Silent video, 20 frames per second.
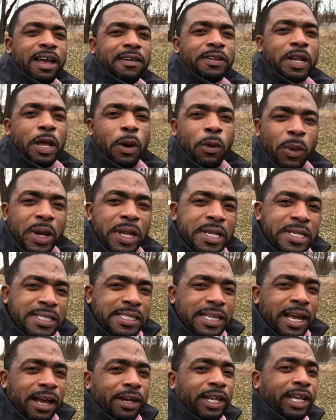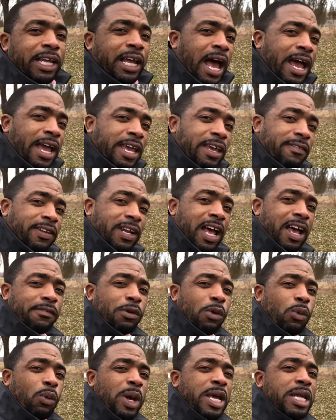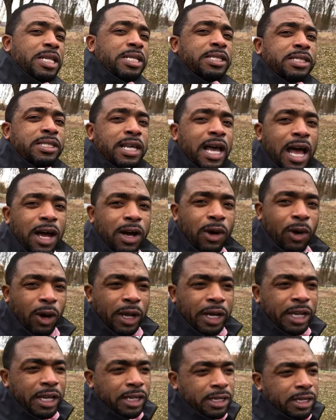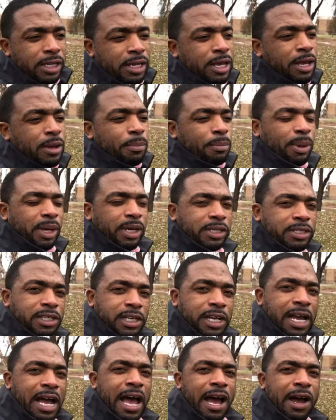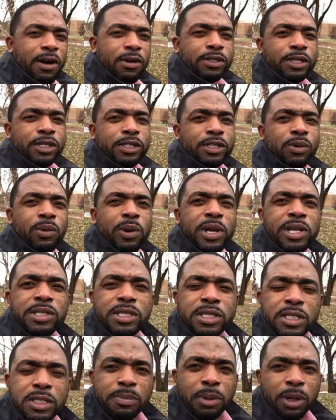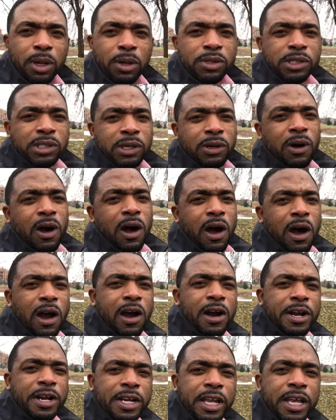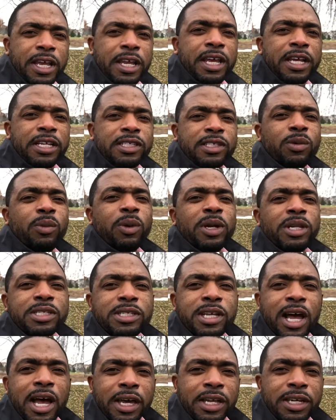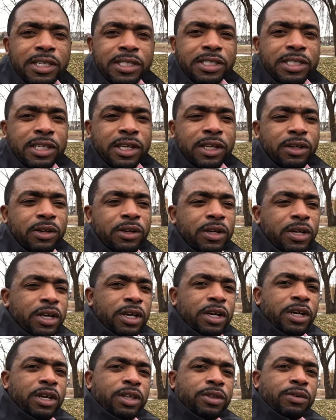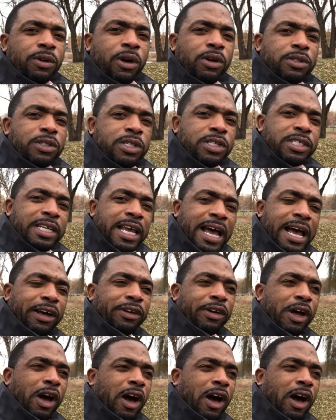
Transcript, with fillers: having that wind sound. I even have a wind sock on it, but Chicago, just the winds just blow so hard, it, it hits a wind sock and still throws the sound